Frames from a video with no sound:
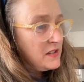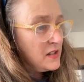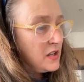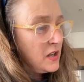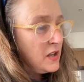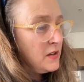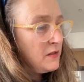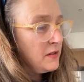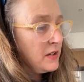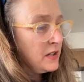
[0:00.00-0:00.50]

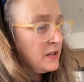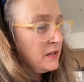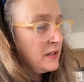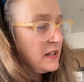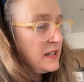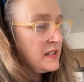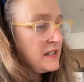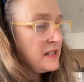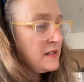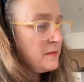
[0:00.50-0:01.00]
So Her Honour
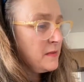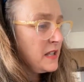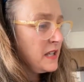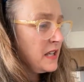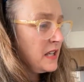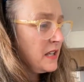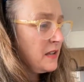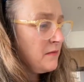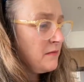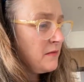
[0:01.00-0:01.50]
asked
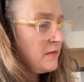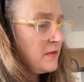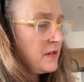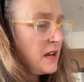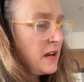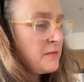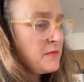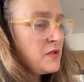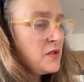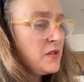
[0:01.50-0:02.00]
me,
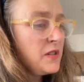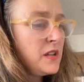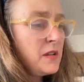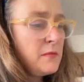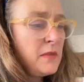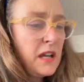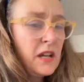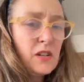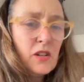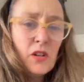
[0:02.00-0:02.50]
I'm
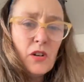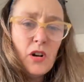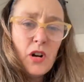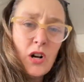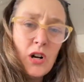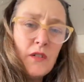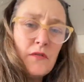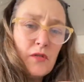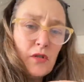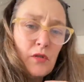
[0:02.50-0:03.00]
talking about your
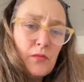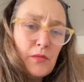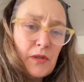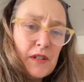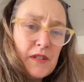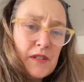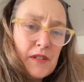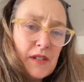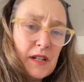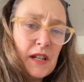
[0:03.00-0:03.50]
overall
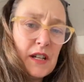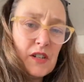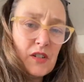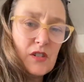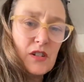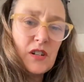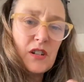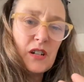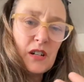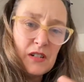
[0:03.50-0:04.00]

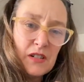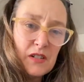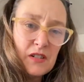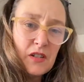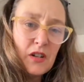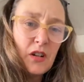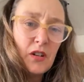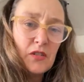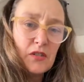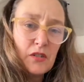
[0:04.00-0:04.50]
presentation, and I
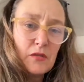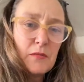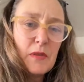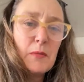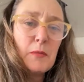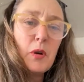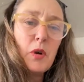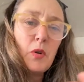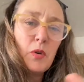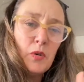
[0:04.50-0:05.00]
just told you,
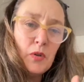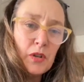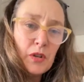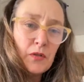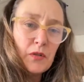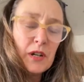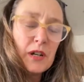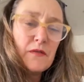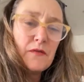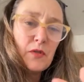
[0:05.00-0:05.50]
remember, all the
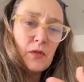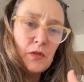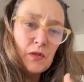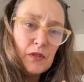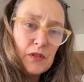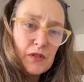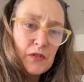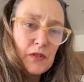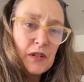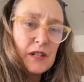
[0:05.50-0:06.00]
grief,
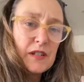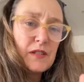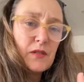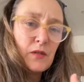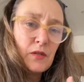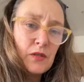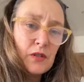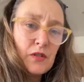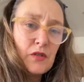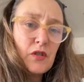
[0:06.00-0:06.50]
all the stress,
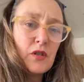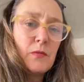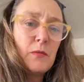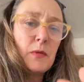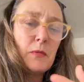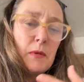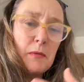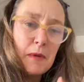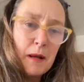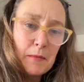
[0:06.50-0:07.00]
all the
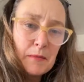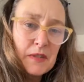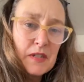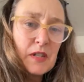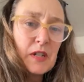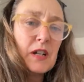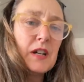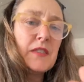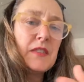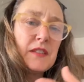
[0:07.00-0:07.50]
trauma. My mum's
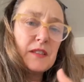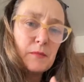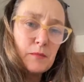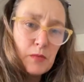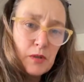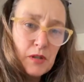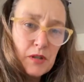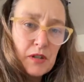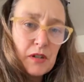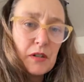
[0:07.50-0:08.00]
died, there's a
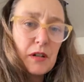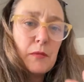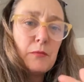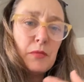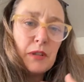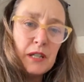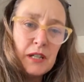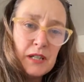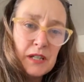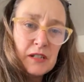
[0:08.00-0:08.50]
murder,
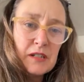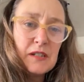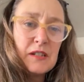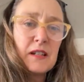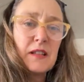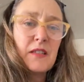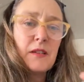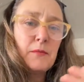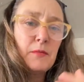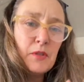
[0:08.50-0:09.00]
I'm bleeding
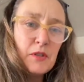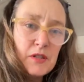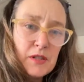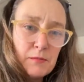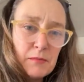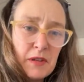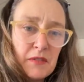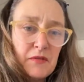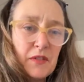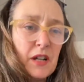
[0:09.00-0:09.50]
to death, I'm
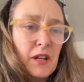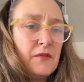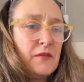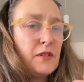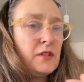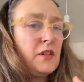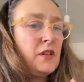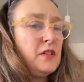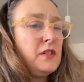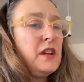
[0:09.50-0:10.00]
losing my
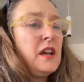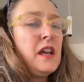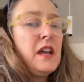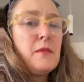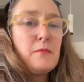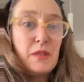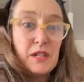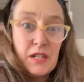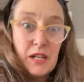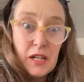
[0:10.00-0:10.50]
5-year-old,
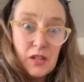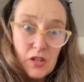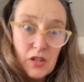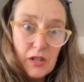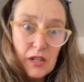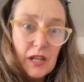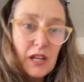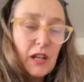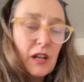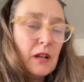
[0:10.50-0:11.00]

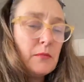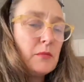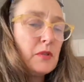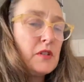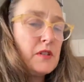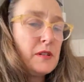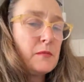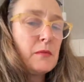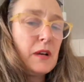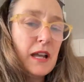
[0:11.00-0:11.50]
potentially, I'm
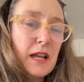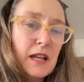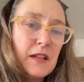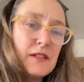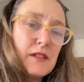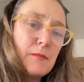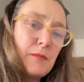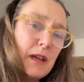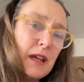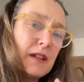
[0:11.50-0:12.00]
losing my
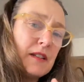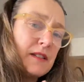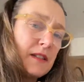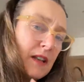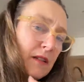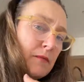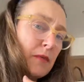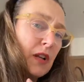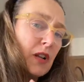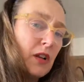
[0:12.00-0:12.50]
house to pay to
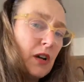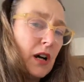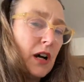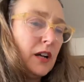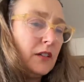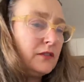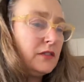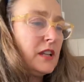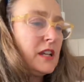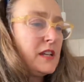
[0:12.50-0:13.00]
save my
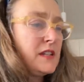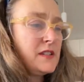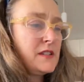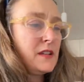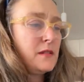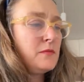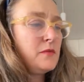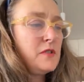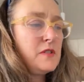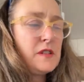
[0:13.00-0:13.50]
life,
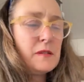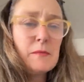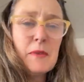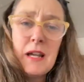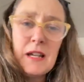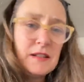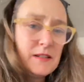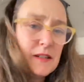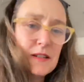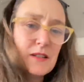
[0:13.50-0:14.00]
so I'm losing
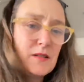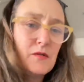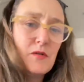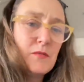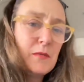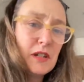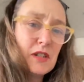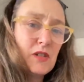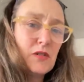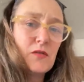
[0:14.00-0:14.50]
my access to
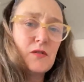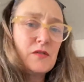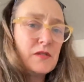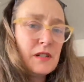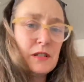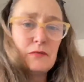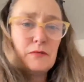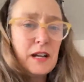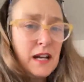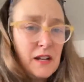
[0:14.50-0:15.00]
all my
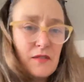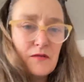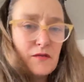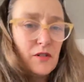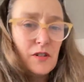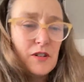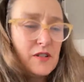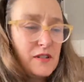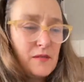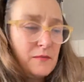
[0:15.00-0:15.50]
children in a
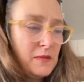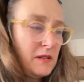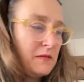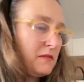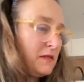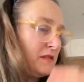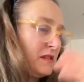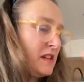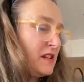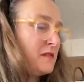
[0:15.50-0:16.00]

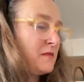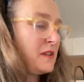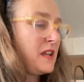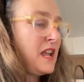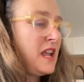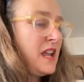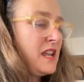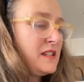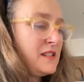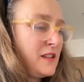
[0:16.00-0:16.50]
rainforest.
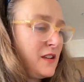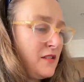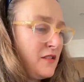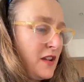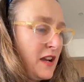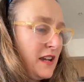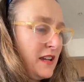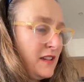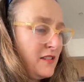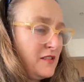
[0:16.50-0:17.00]
So,
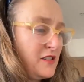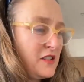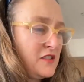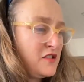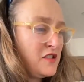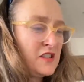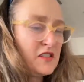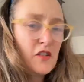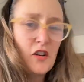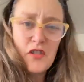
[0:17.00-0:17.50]
like,
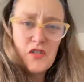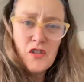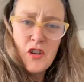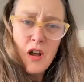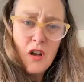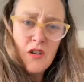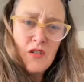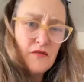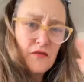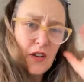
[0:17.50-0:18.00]
she's got
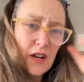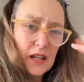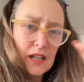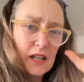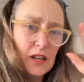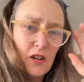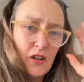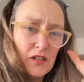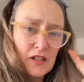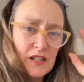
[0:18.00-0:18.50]
no
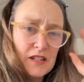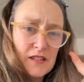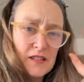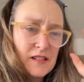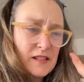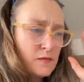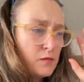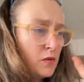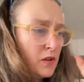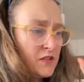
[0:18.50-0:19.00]
fucking
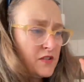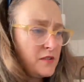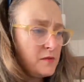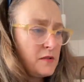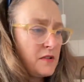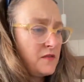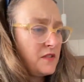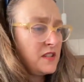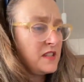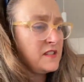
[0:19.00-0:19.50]
cognizance
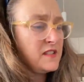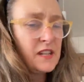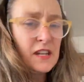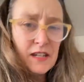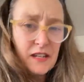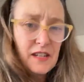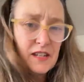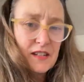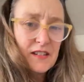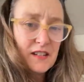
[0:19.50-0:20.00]
whatsoever, this
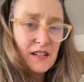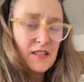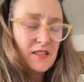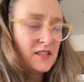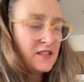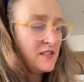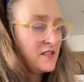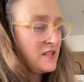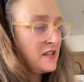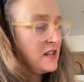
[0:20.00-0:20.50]
idiot,
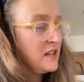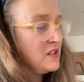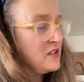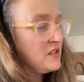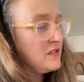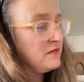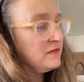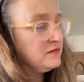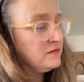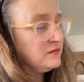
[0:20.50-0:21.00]
at this
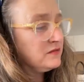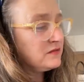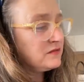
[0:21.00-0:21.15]
stage.